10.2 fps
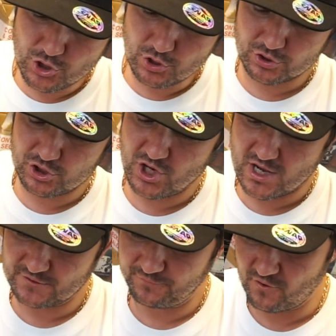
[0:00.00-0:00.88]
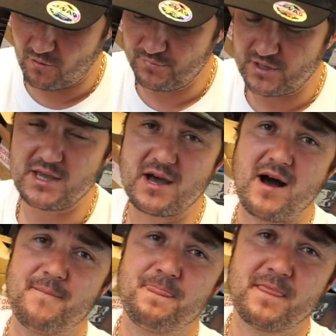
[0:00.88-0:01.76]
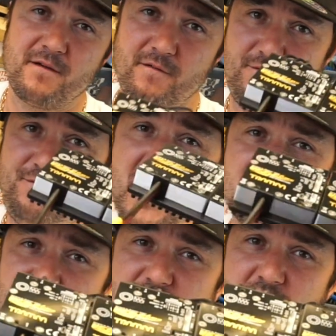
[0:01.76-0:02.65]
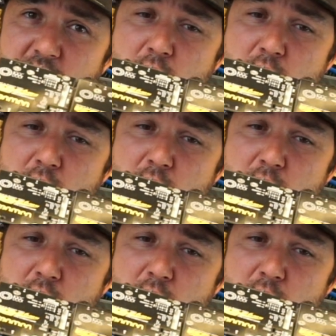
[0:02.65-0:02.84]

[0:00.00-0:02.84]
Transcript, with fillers: not just from the uh, VESCs,